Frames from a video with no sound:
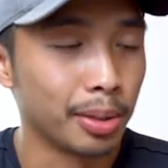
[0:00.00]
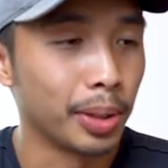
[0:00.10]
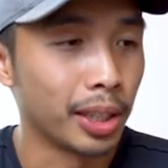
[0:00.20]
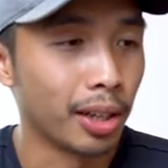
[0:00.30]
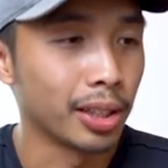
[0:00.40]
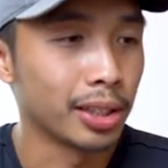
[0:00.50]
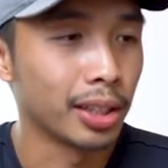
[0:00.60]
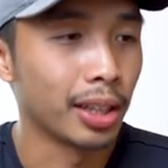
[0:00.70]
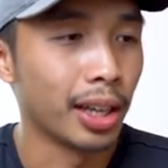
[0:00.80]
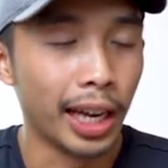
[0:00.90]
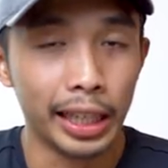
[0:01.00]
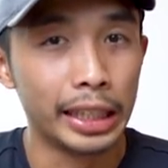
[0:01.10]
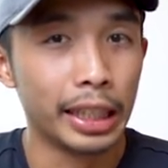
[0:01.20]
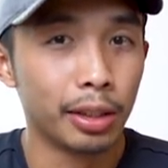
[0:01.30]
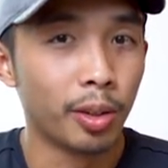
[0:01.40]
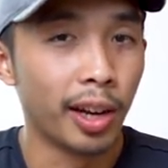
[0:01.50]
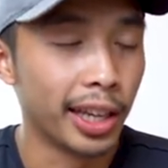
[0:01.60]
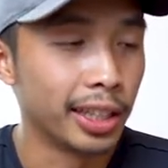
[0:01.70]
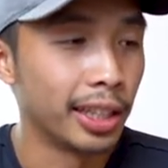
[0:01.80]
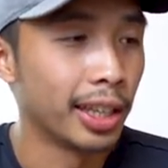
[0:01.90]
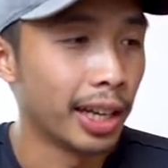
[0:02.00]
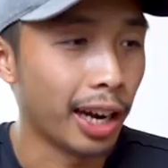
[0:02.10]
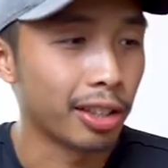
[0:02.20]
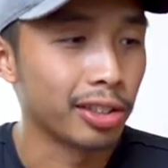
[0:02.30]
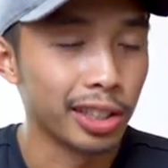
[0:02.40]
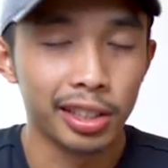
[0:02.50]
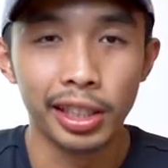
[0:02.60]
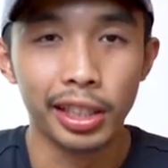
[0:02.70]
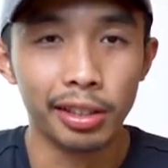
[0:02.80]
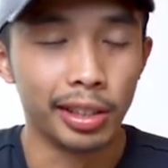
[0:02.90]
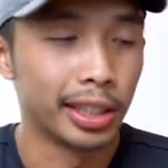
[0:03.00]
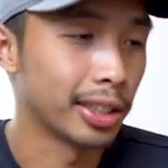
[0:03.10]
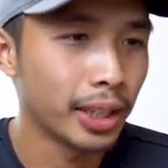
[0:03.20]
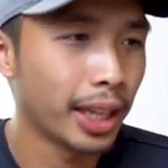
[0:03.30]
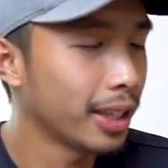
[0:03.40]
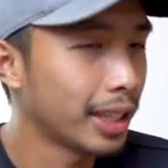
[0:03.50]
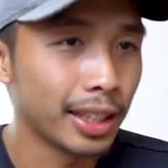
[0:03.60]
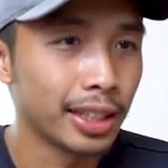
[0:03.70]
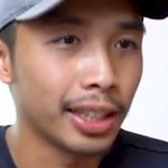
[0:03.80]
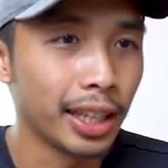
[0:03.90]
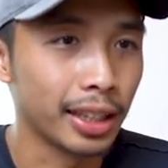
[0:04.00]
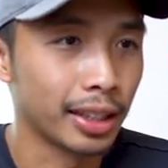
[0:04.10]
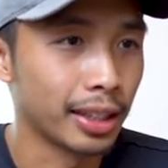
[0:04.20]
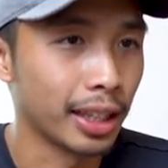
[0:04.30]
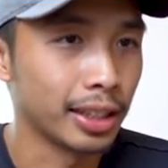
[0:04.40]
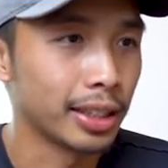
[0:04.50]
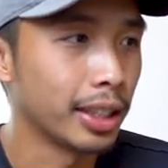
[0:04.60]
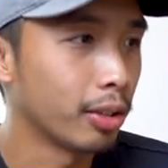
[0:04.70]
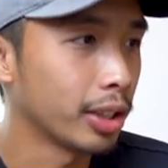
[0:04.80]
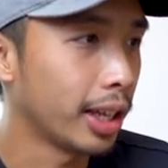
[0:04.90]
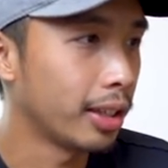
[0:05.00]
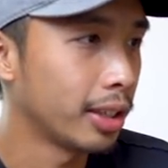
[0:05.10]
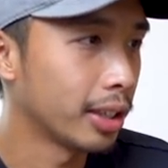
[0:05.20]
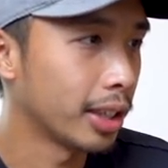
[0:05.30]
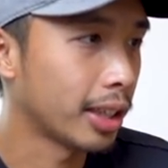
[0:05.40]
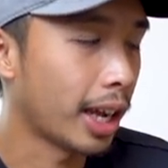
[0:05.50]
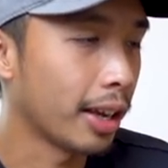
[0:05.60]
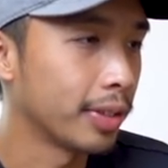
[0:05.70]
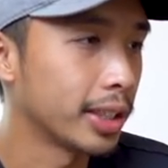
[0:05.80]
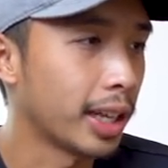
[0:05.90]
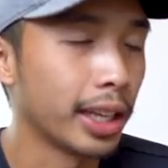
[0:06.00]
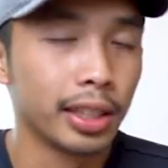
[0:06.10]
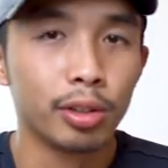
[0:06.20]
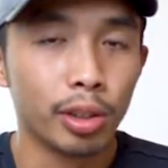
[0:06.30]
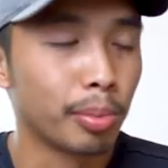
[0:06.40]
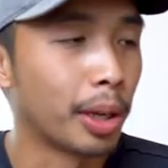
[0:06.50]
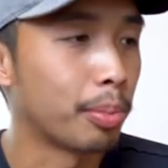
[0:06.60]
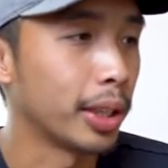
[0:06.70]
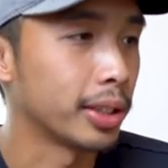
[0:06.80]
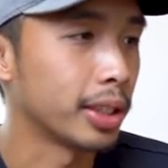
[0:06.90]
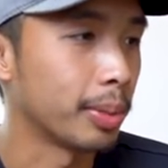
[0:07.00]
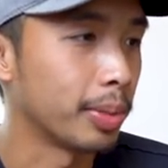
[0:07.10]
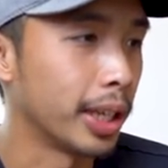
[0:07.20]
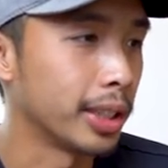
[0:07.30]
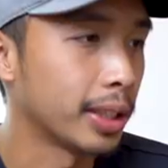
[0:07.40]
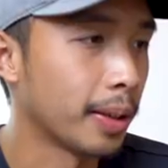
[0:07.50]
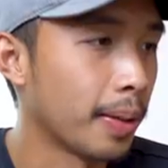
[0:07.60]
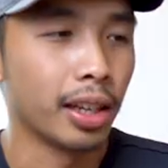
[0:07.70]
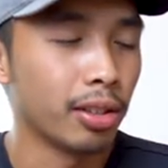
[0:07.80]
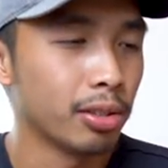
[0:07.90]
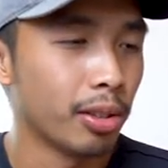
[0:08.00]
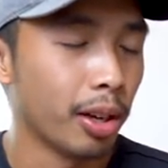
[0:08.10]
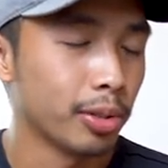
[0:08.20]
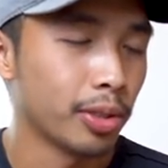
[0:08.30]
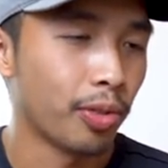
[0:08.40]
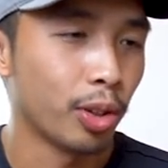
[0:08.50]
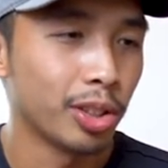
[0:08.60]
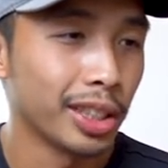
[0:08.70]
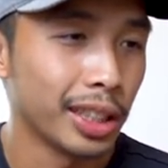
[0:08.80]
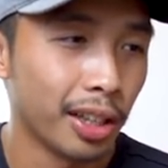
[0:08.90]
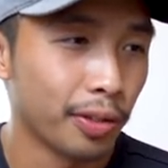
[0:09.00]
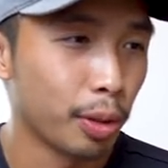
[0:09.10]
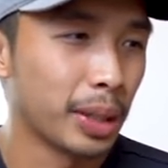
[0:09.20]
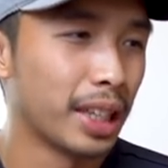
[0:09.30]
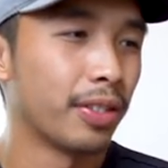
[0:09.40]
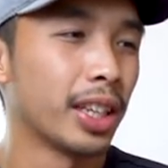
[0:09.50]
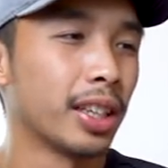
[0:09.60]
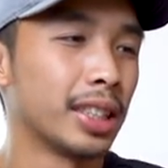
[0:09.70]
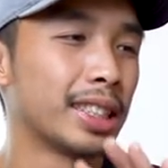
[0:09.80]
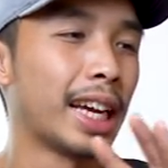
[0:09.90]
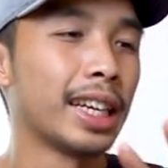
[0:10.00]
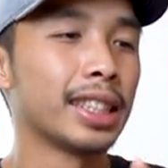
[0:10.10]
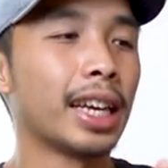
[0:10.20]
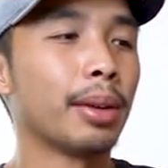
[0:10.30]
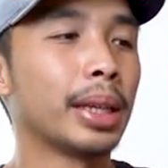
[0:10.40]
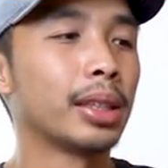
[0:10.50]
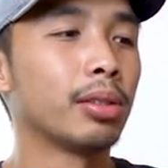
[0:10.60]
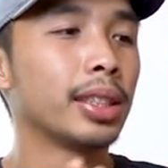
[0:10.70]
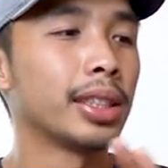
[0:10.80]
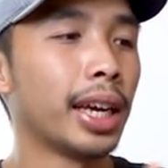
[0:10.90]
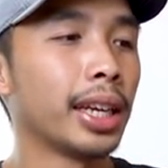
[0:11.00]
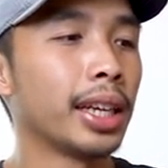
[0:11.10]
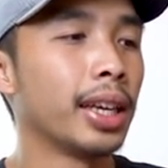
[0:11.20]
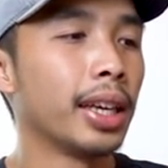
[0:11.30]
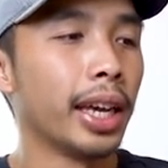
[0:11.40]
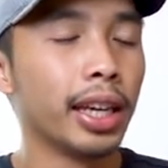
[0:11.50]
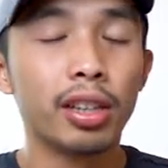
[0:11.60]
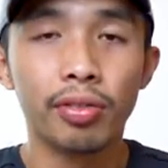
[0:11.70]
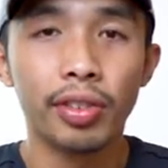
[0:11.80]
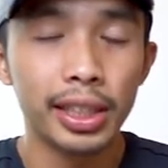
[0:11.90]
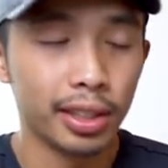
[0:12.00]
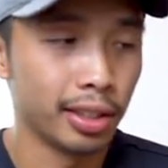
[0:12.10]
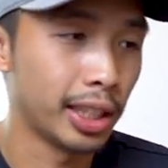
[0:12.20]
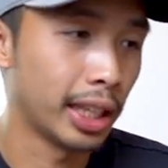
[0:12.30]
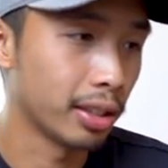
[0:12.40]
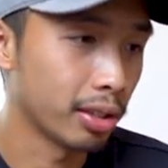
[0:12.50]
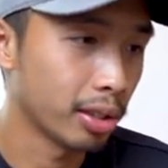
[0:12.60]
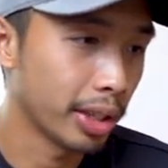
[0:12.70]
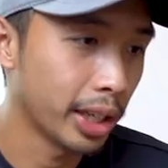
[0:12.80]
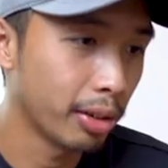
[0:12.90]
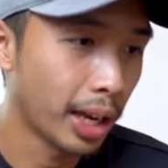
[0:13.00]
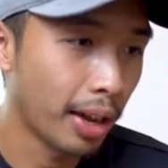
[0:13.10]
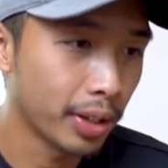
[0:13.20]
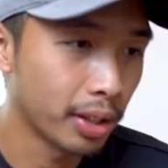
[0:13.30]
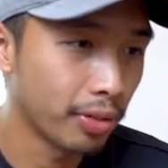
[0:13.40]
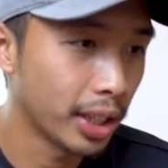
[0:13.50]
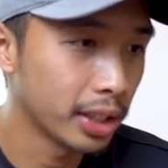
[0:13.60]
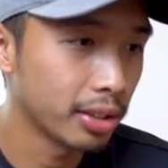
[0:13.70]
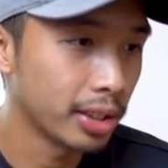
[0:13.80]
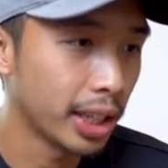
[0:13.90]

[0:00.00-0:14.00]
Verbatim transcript: This is because I needed to hide air conditioning units. And that is it. That is the hotel that I have designed during my apprenticeship days. And also I was fortunate enough to be given a design assignment to design a convention center. So here we have a convention